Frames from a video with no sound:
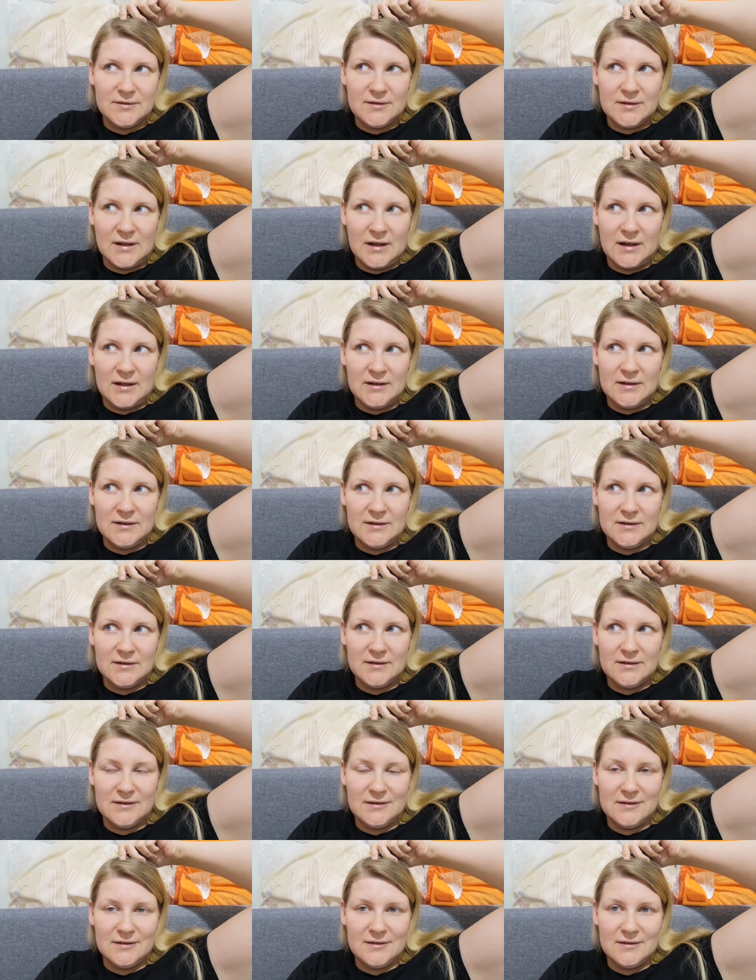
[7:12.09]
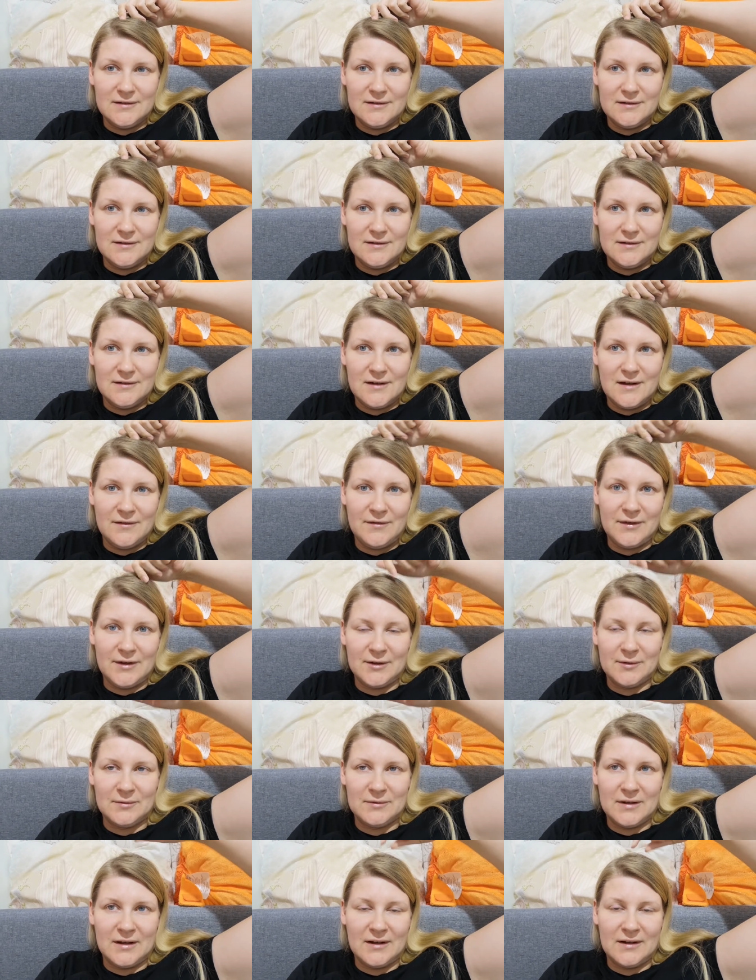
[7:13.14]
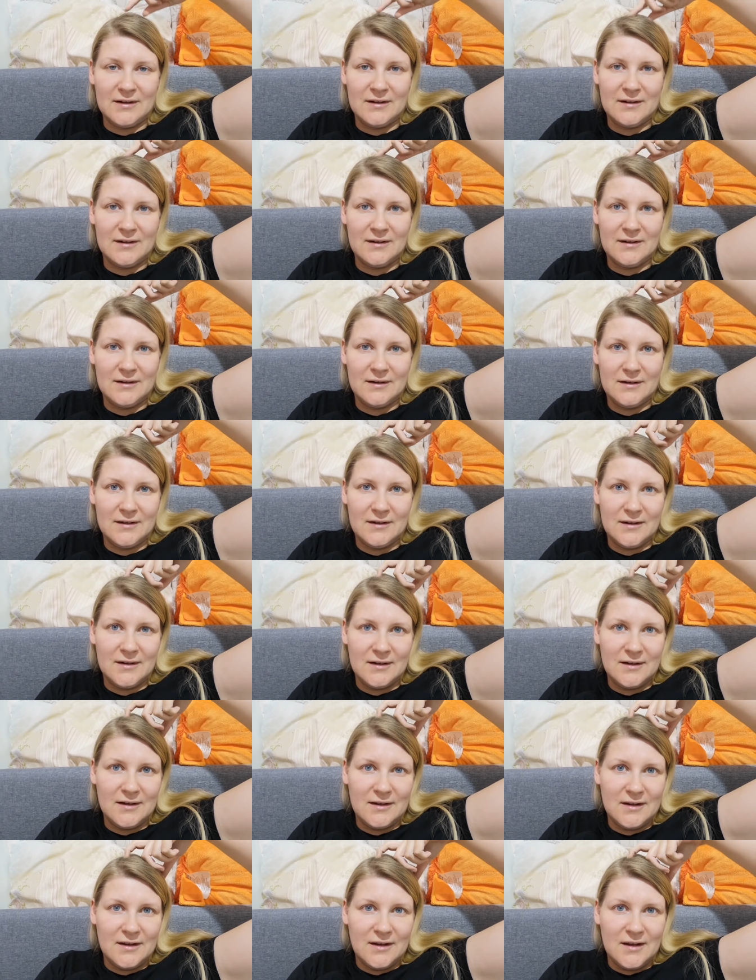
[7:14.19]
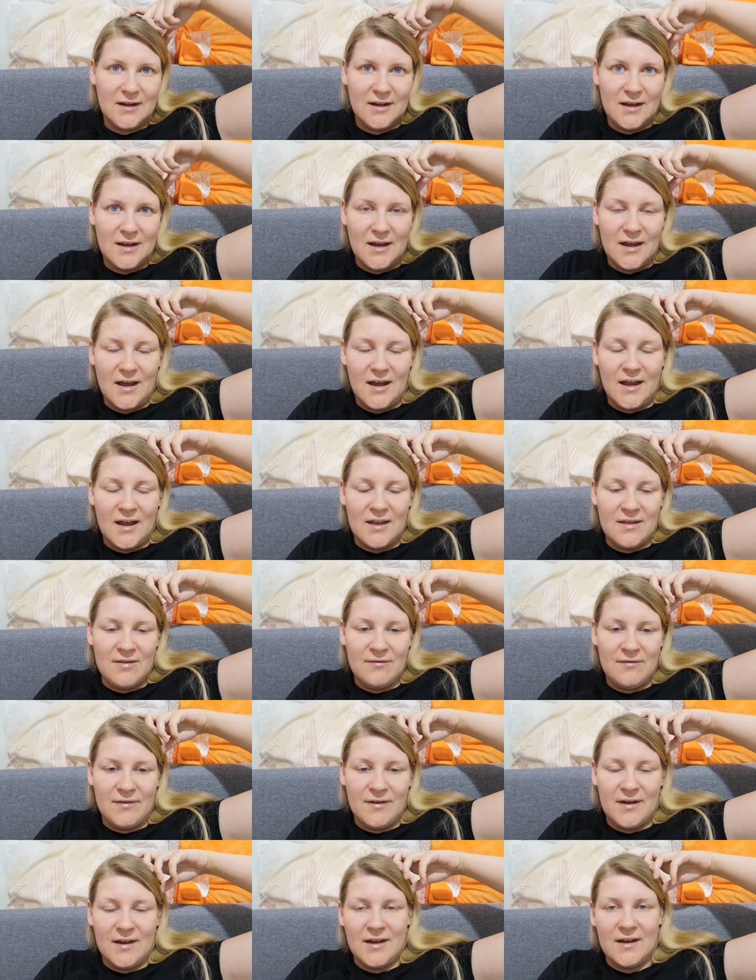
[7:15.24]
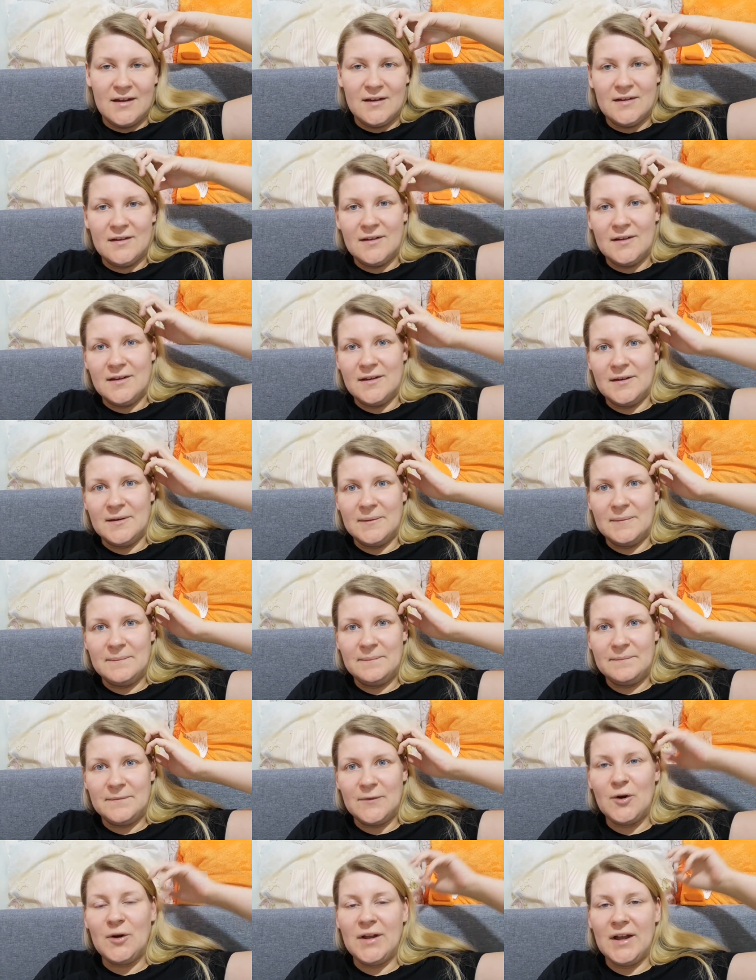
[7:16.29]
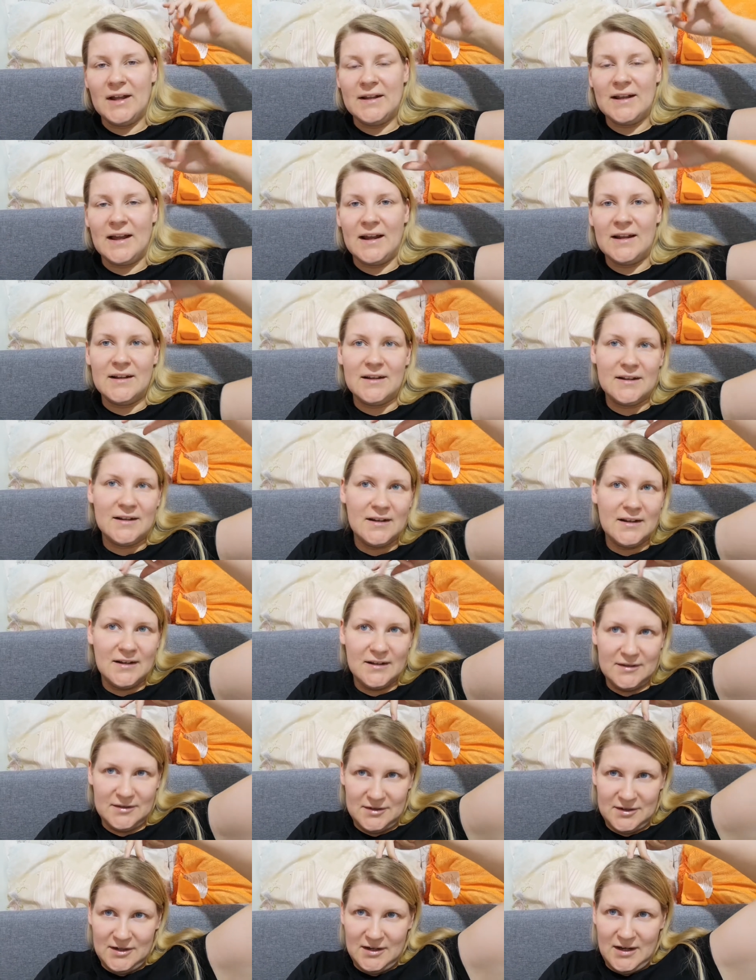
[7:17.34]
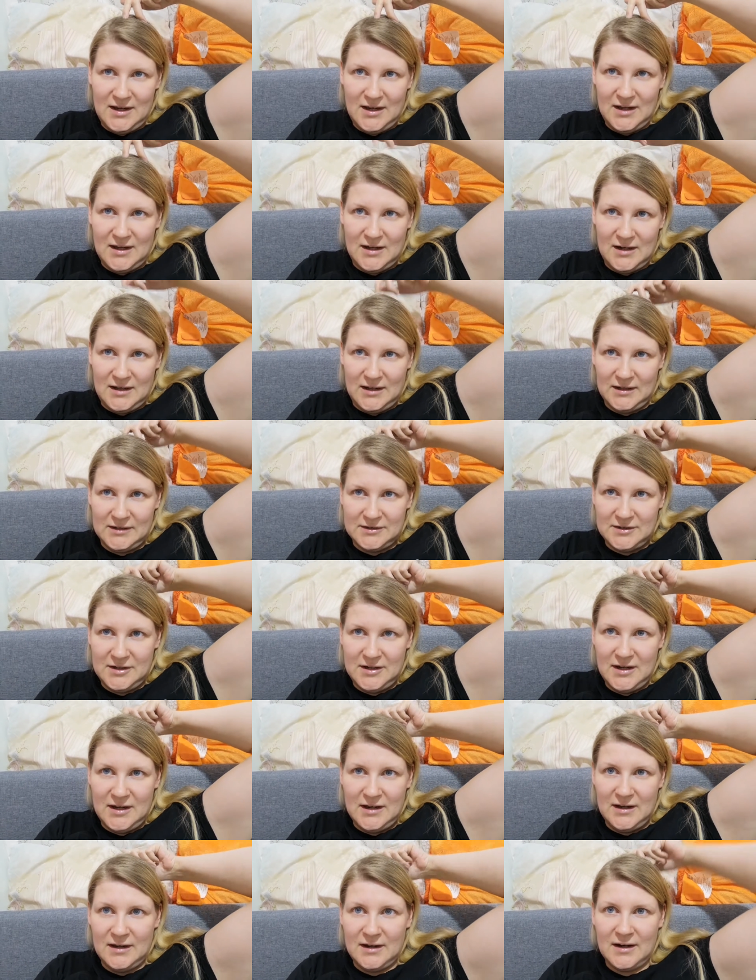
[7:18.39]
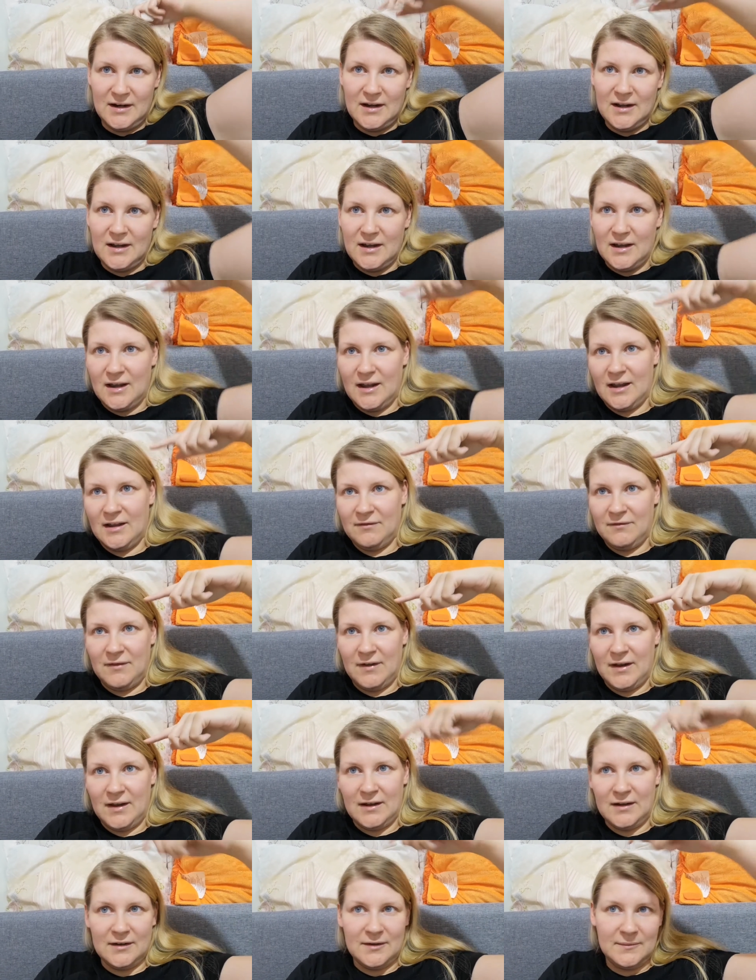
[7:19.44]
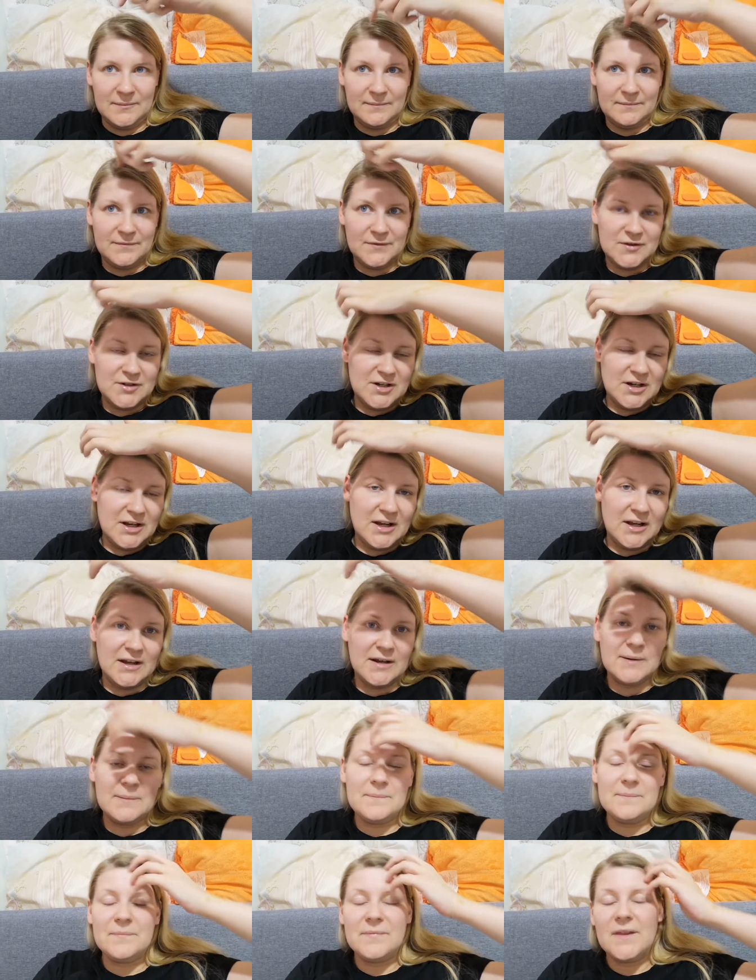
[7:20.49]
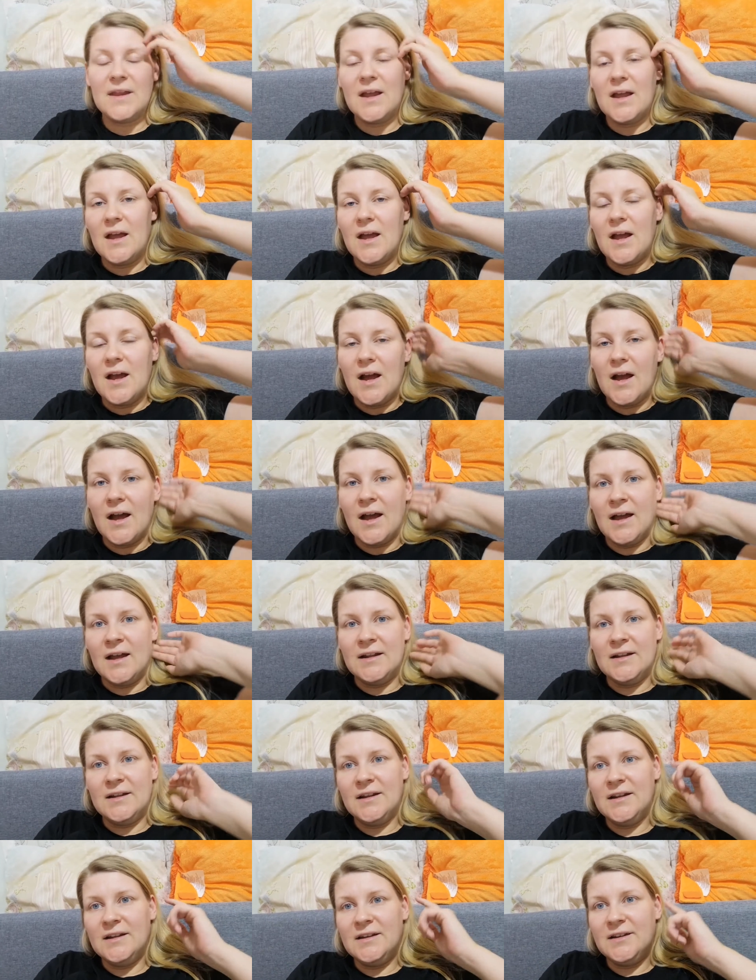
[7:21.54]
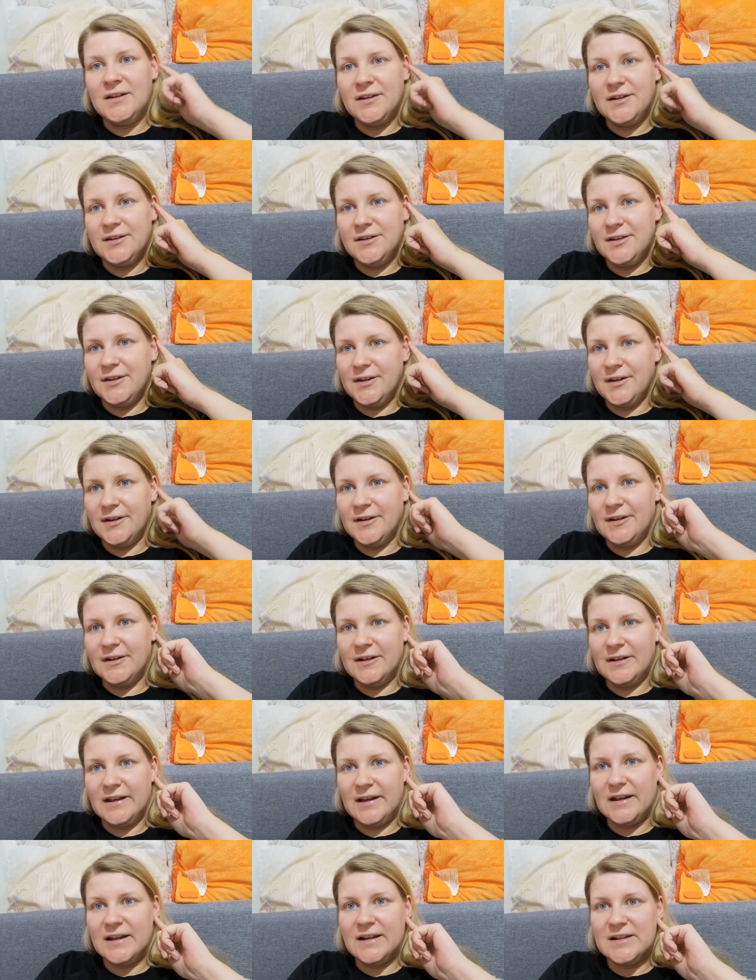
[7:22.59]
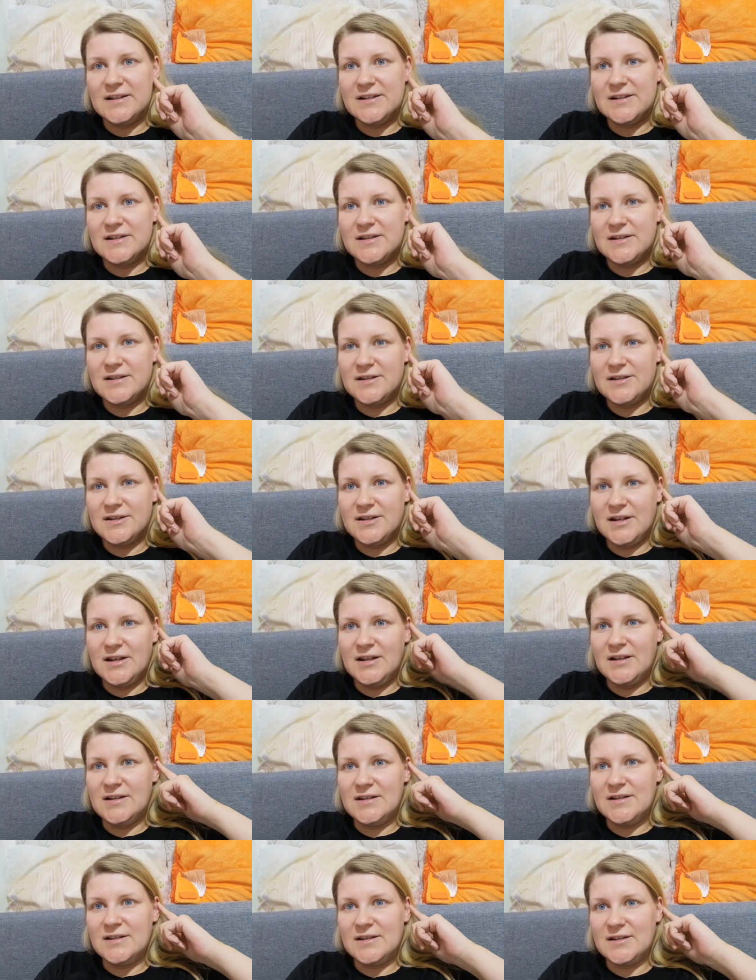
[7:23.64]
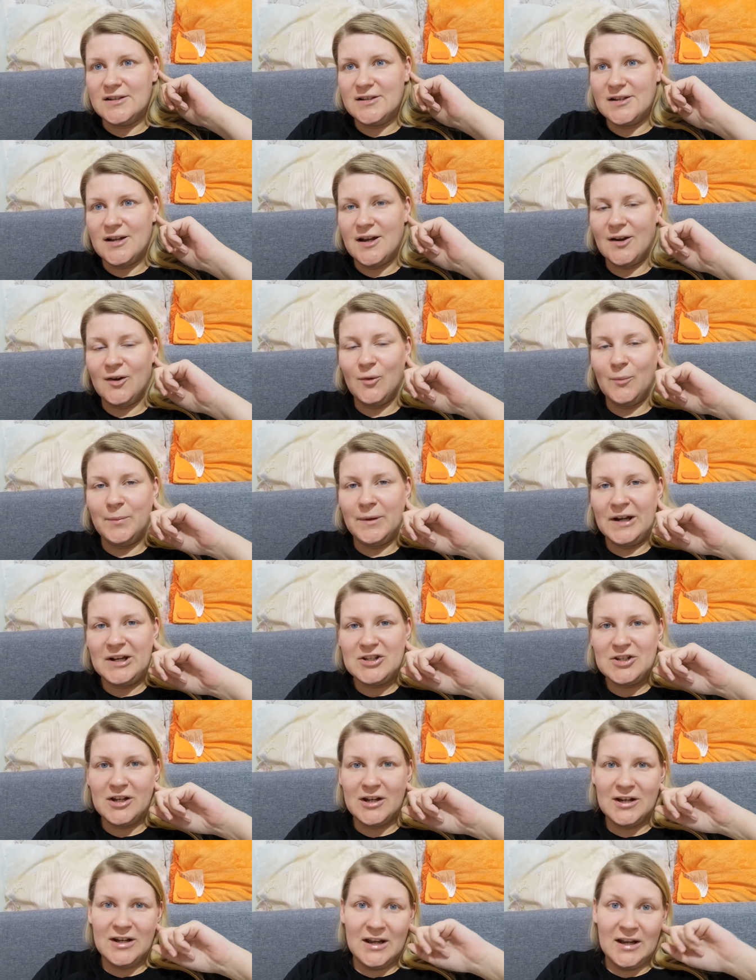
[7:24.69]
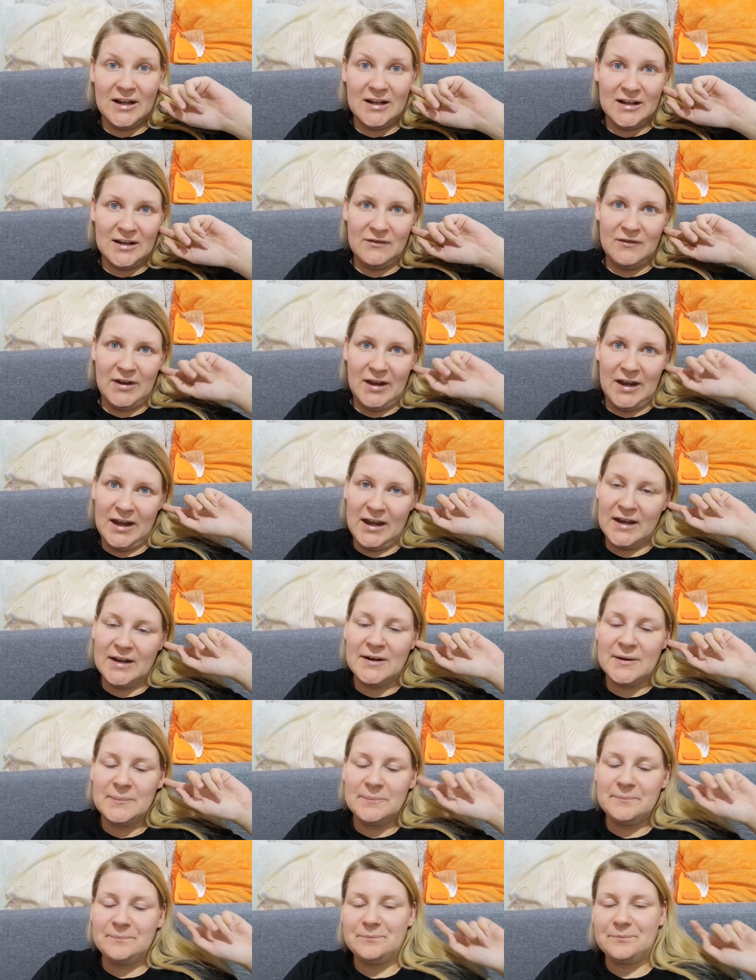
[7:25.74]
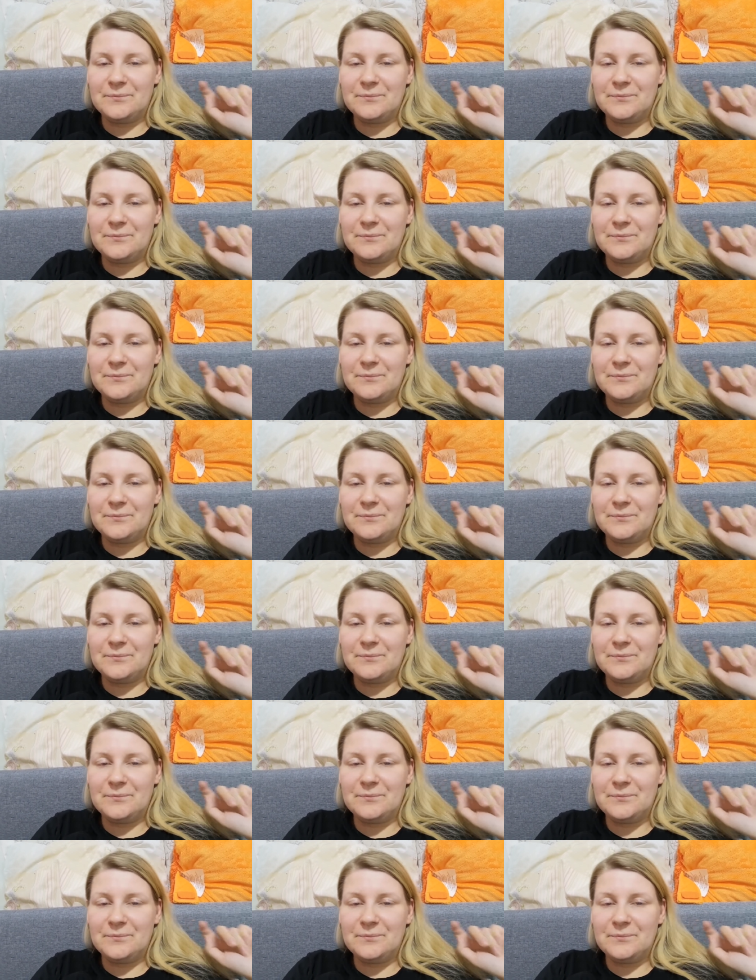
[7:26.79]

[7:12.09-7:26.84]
Nine, I think so nine. And then uh, oh yeah nine. Three here, like three here, and then three here, and he did uh, like seeds acupuncture in the air.